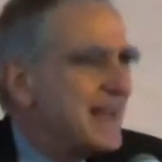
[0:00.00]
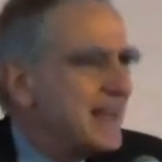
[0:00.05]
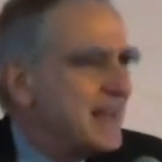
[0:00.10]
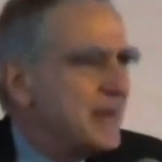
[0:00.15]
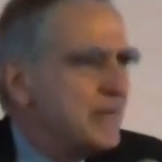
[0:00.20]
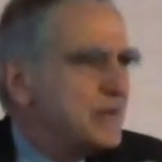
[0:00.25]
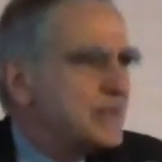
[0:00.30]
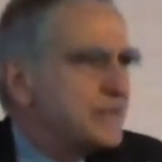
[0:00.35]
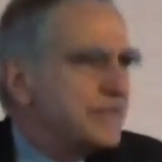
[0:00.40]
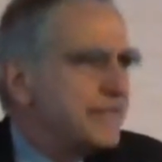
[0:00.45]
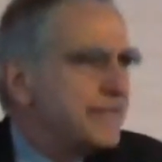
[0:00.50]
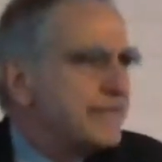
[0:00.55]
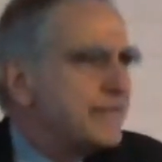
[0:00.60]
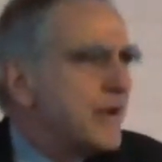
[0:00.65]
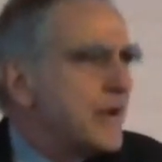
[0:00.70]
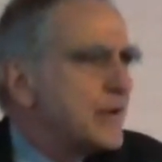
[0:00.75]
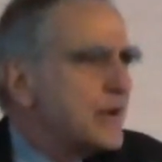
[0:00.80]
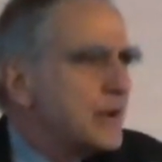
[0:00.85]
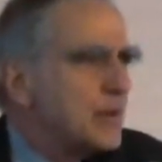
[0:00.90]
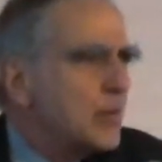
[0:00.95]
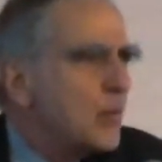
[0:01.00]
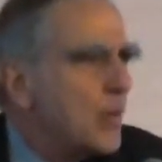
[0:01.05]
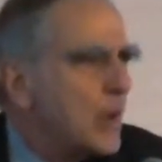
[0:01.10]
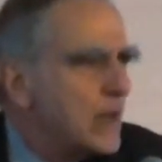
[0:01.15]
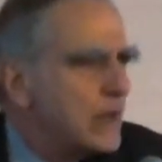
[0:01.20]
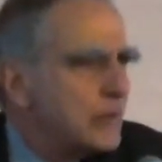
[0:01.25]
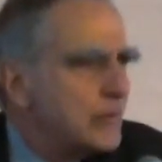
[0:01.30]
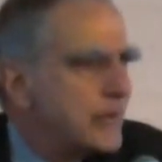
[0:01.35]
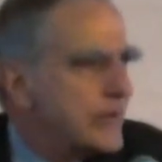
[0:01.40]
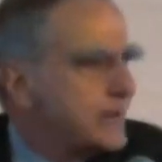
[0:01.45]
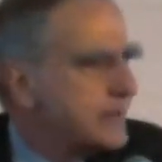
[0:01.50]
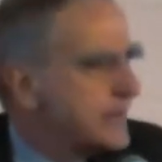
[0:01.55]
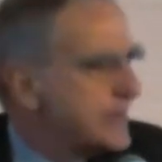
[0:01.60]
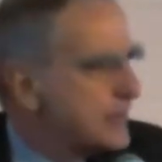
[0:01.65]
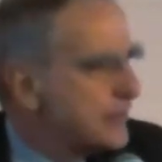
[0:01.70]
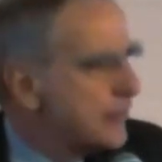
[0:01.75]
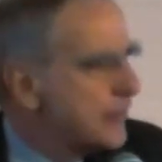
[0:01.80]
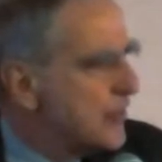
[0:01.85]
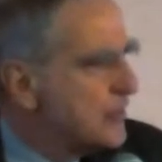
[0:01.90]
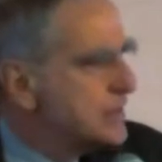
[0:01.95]
It was a very well-written,
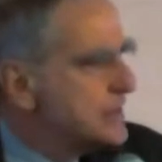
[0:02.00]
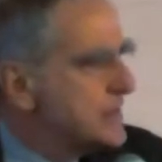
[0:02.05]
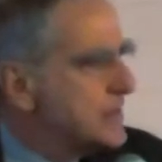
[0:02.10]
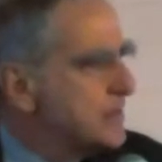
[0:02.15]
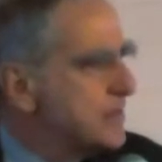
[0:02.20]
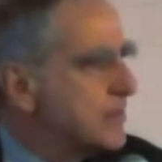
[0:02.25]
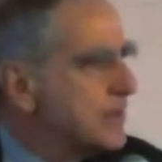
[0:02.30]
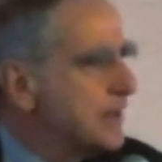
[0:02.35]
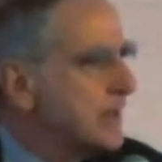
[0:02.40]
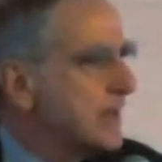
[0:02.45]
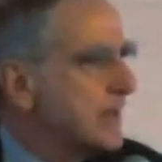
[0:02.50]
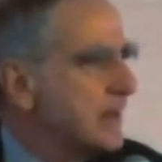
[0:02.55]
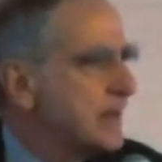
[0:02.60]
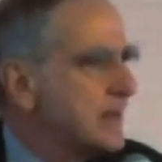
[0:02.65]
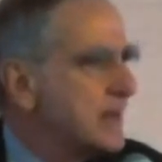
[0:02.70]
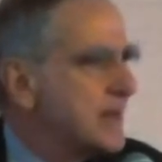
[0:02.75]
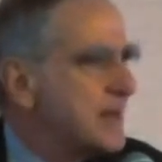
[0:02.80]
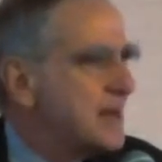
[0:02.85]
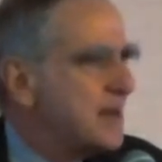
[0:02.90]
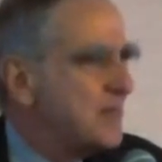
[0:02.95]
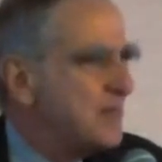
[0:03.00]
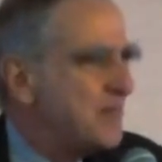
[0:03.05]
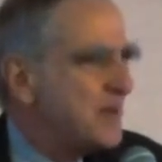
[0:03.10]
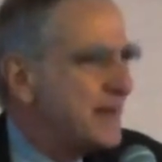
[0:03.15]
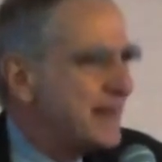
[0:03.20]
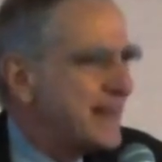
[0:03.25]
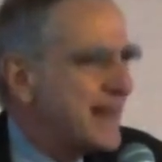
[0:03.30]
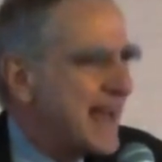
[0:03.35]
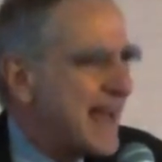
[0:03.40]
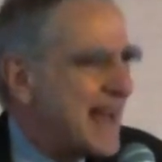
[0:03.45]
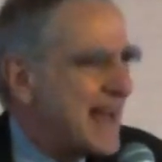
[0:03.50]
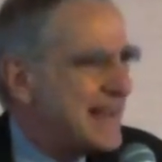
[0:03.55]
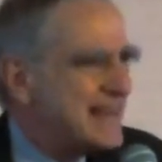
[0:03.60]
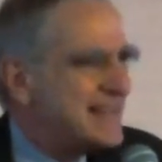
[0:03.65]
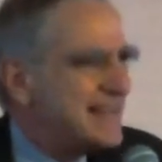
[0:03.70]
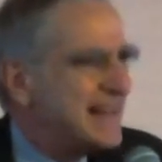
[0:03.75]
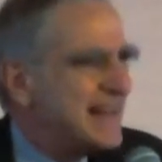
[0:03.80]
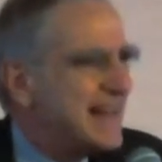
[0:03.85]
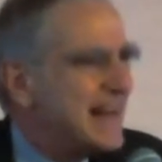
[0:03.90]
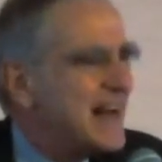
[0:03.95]
engrossing book, but it had
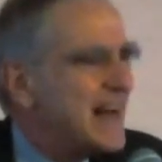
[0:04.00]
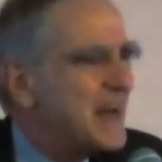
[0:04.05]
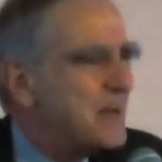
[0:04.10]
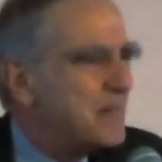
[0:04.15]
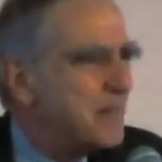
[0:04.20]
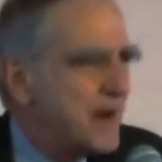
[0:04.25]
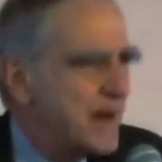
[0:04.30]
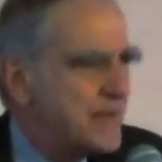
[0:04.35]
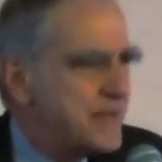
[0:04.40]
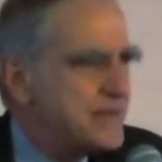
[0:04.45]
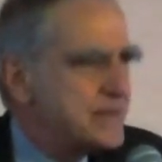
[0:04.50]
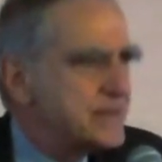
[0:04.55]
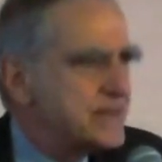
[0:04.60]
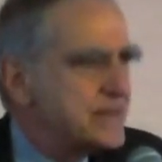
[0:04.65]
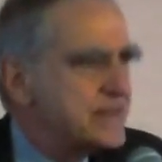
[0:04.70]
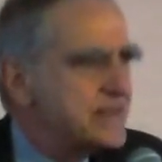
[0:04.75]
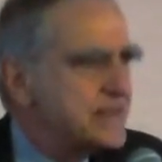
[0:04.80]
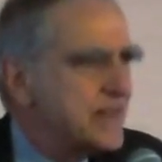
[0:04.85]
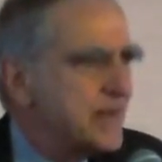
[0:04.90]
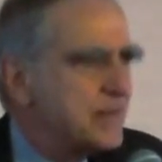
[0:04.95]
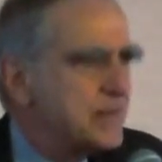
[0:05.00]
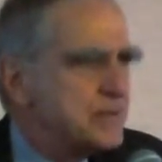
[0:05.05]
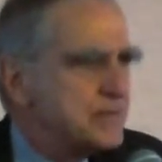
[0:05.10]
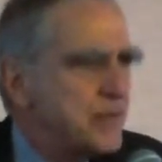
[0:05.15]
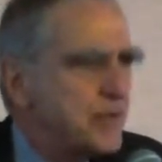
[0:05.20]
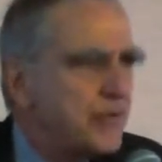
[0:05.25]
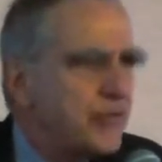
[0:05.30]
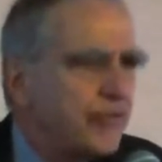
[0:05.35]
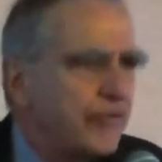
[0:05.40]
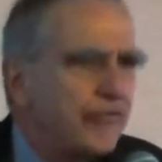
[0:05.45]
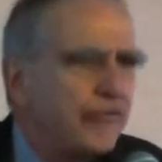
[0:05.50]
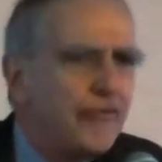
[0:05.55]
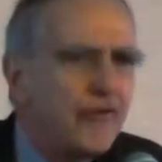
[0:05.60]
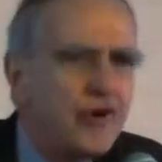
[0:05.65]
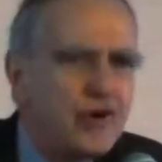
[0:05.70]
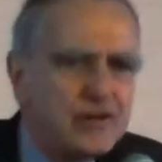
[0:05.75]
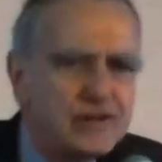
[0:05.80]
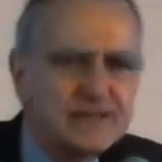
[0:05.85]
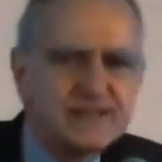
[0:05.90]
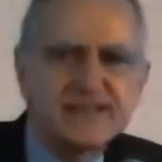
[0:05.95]
a hypothesis that was both
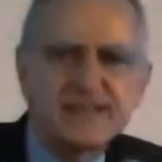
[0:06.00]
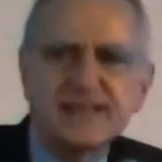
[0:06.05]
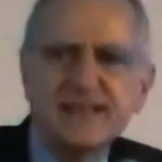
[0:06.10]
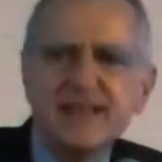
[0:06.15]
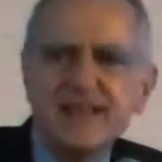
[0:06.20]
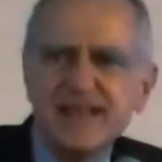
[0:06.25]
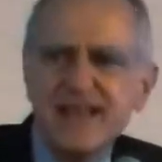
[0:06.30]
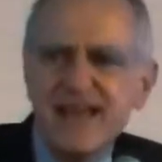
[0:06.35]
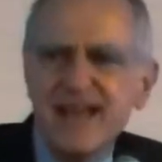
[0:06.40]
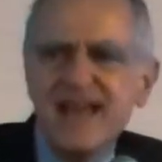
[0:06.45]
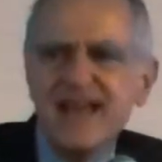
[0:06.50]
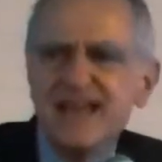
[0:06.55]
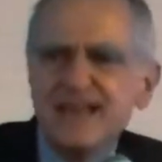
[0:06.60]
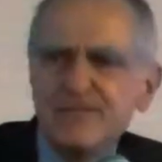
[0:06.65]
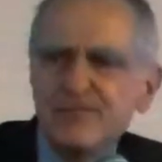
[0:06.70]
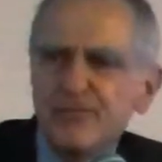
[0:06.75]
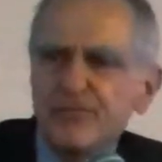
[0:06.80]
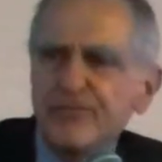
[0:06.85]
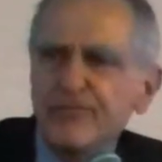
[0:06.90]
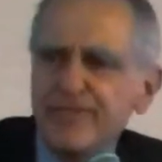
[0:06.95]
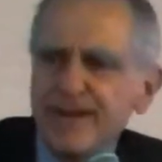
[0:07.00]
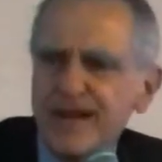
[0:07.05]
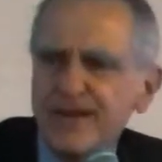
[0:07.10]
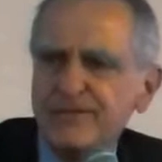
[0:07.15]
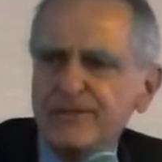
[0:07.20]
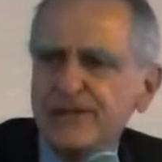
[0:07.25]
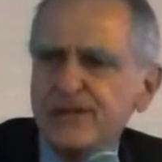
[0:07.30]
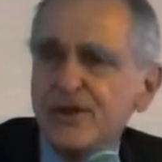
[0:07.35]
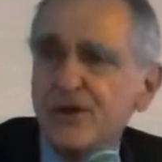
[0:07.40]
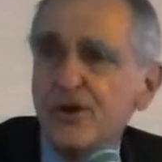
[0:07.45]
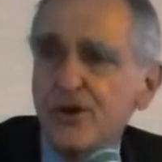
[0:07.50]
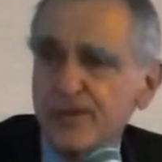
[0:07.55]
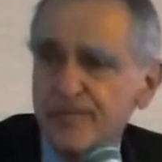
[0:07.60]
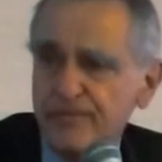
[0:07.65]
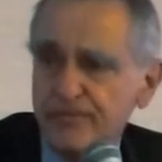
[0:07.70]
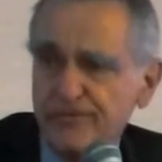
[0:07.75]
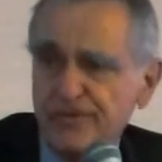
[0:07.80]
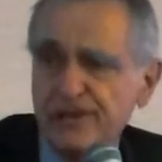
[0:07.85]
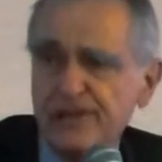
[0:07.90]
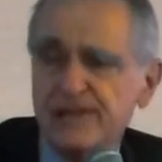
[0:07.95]
false and profoundly
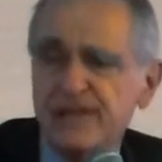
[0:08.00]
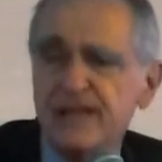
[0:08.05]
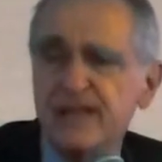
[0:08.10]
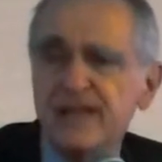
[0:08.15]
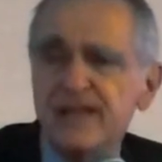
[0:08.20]
harmful.